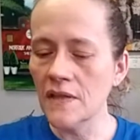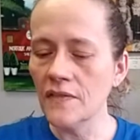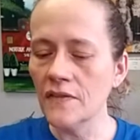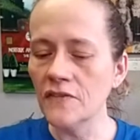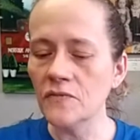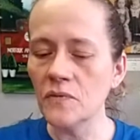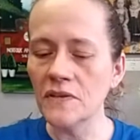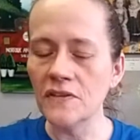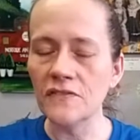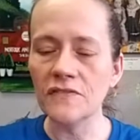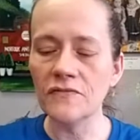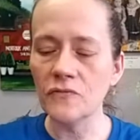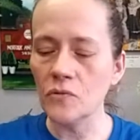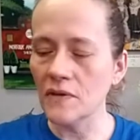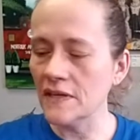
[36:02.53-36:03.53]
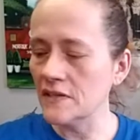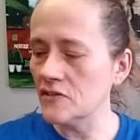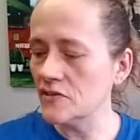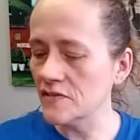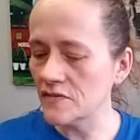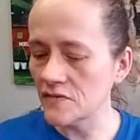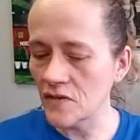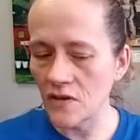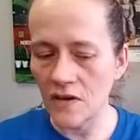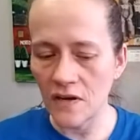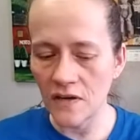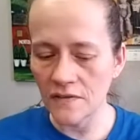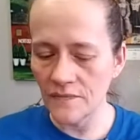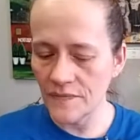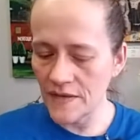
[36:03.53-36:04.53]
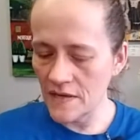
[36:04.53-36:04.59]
this one is four inches long